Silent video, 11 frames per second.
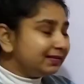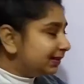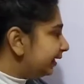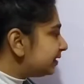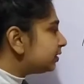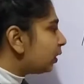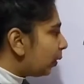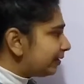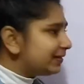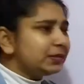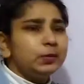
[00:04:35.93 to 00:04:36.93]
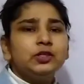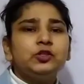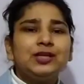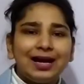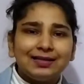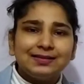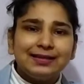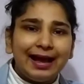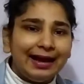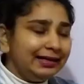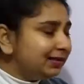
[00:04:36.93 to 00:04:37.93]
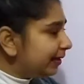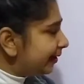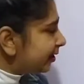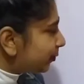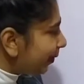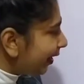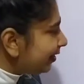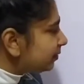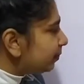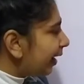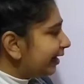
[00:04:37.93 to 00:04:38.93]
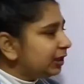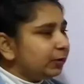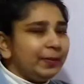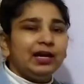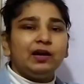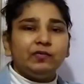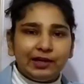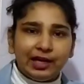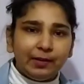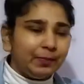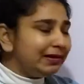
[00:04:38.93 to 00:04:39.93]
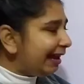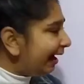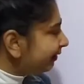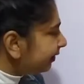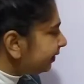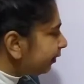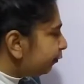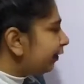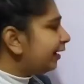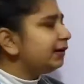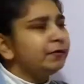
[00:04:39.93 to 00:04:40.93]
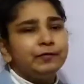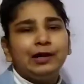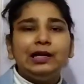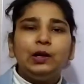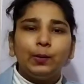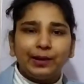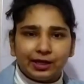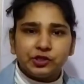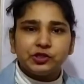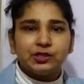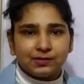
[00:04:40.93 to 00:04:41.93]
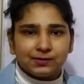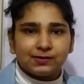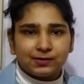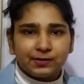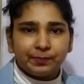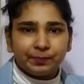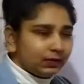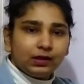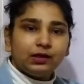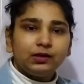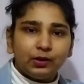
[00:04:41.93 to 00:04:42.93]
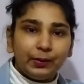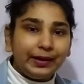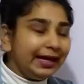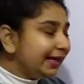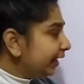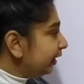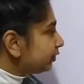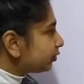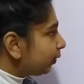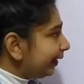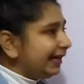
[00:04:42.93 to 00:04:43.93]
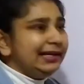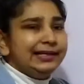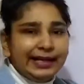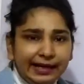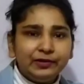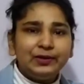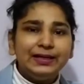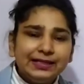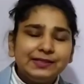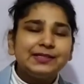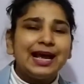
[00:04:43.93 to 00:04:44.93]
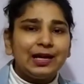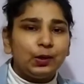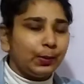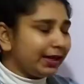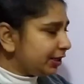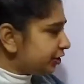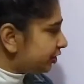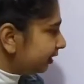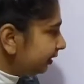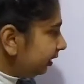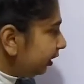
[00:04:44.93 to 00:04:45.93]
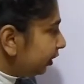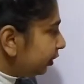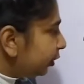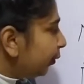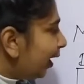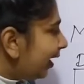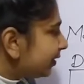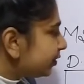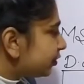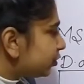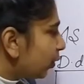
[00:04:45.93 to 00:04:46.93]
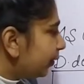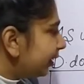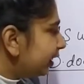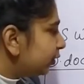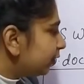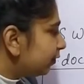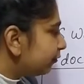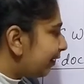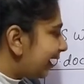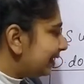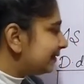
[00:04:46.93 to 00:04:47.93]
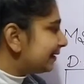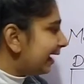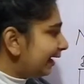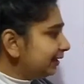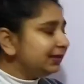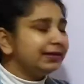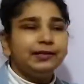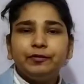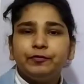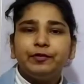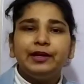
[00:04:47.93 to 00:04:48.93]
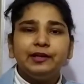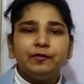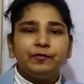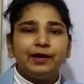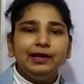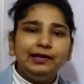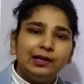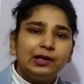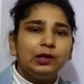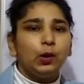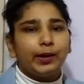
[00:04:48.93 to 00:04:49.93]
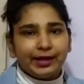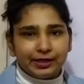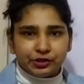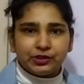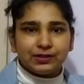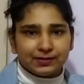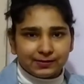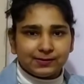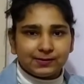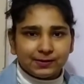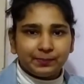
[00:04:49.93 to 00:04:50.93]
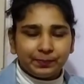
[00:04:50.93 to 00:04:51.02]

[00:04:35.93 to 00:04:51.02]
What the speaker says: There is also a chance that space might be available at a different locations. Okay, so in linked list allocation, you are storing your files at different locations.